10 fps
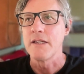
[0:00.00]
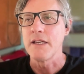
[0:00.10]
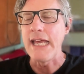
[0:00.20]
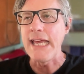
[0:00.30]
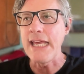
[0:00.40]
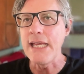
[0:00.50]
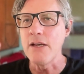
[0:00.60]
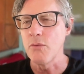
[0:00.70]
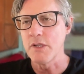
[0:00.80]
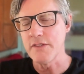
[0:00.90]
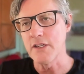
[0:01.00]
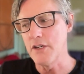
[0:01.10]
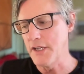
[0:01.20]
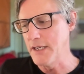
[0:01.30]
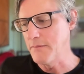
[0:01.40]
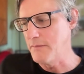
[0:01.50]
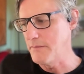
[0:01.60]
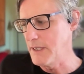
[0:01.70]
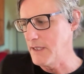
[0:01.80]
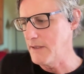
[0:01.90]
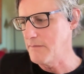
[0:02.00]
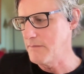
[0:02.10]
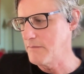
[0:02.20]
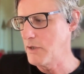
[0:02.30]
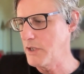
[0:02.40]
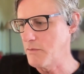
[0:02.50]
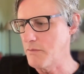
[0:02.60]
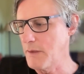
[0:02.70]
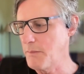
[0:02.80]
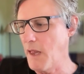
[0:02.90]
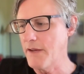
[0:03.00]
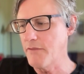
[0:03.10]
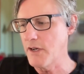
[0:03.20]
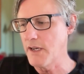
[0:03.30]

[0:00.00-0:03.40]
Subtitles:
what's it called? Where you apply for